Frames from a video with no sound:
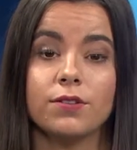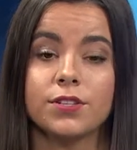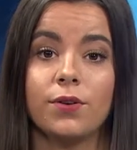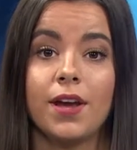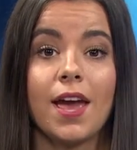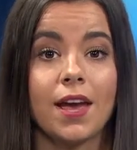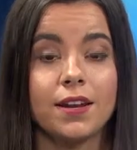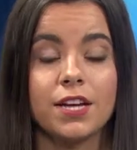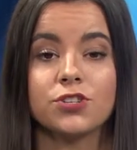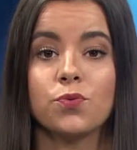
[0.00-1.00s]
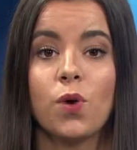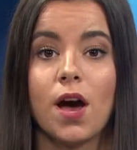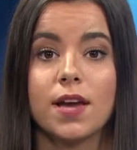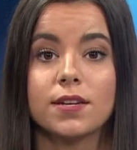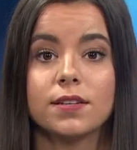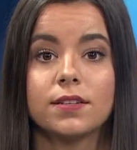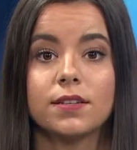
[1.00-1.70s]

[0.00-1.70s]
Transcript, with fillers: Arizona and nationwide.